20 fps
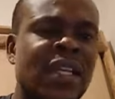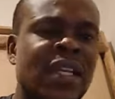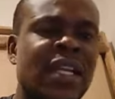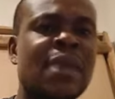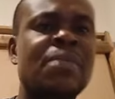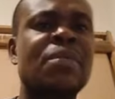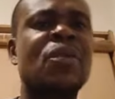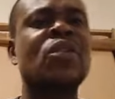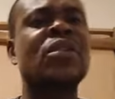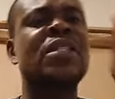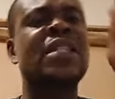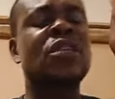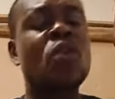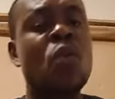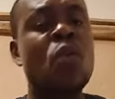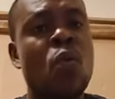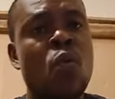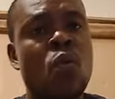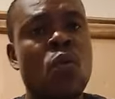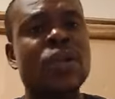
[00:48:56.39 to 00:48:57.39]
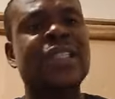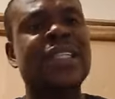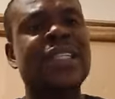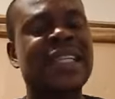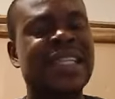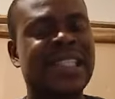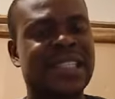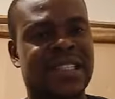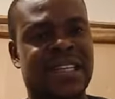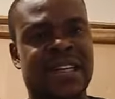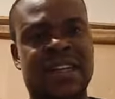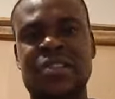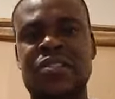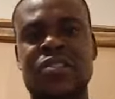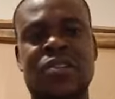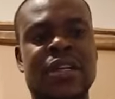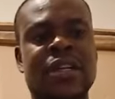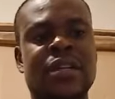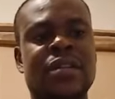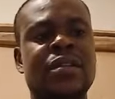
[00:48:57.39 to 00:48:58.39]
because they don't want
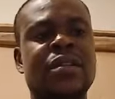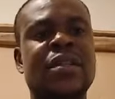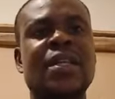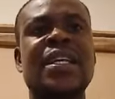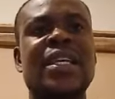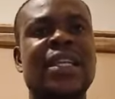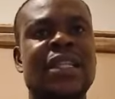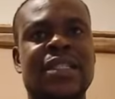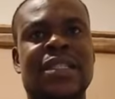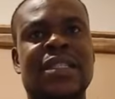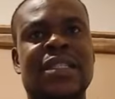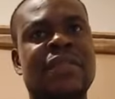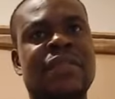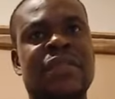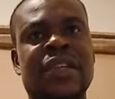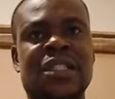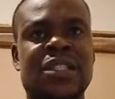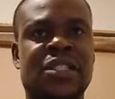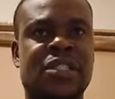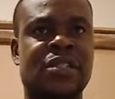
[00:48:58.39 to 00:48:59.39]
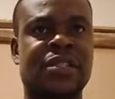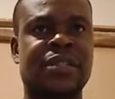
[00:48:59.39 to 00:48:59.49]
international intervention.